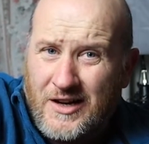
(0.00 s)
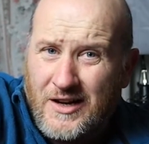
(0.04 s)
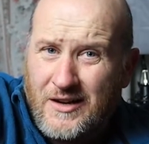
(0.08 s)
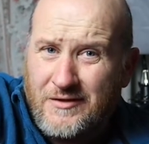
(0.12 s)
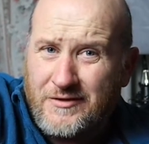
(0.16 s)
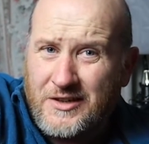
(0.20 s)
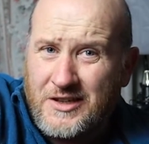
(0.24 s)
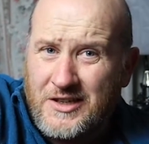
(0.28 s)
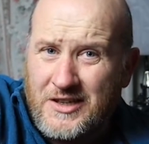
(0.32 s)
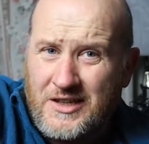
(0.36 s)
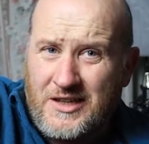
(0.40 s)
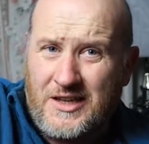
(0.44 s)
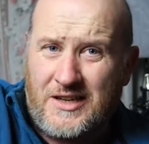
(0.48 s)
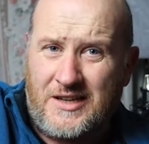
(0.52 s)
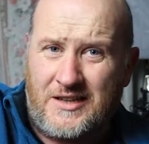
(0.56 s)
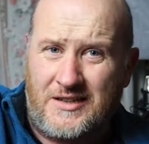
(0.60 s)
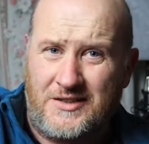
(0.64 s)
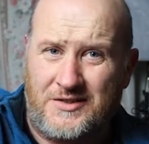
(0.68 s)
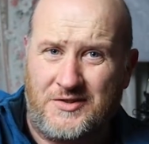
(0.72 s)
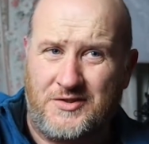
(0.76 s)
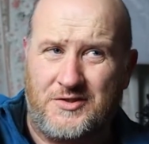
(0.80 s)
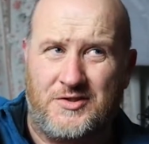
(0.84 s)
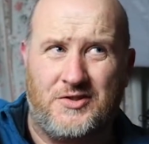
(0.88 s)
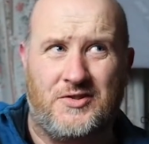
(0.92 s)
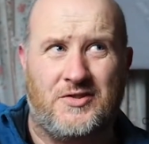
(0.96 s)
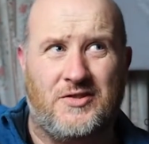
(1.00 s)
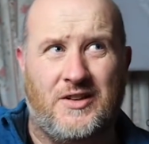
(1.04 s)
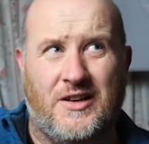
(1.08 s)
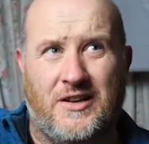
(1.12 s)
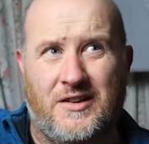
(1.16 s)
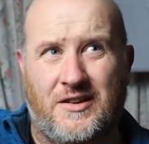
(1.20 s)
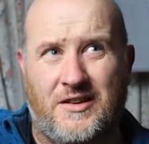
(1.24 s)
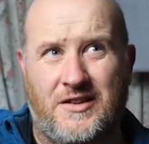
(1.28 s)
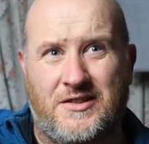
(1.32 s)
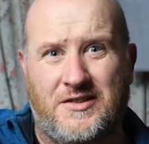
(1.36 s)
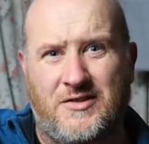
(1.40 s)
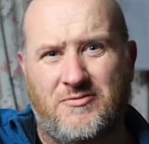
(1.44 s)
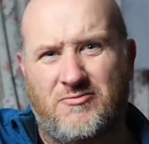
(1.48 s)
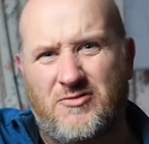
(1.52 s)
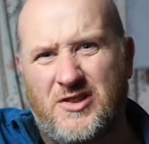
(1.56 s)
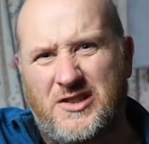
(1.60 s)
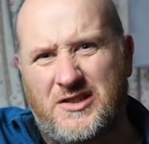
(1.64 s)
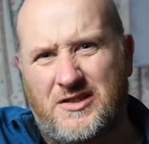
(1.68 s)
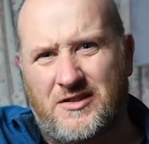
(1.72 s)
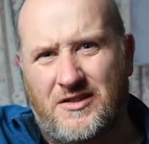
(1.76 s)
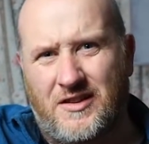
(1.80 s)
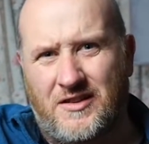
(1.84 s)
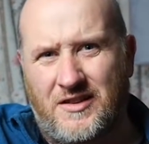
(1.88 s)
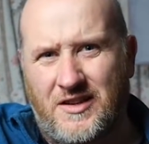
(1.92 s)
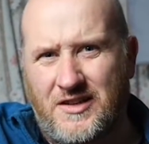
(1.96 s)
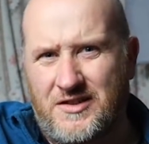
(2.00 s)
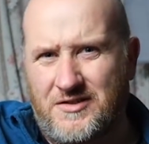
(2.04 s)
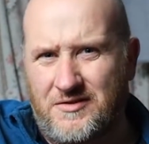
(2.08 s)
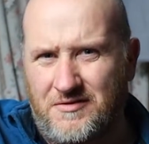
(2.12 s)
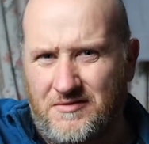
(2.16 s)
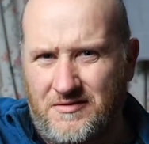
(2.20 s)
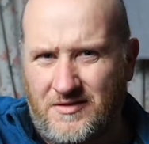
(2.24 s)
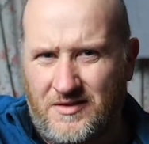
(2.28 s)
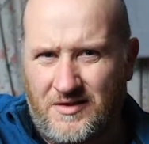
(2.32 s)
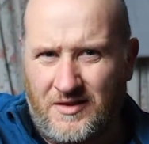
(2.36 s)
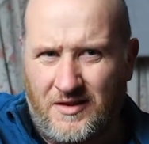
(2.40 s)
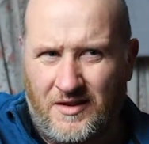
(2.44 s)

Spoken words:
I have in here, it's a recent addition,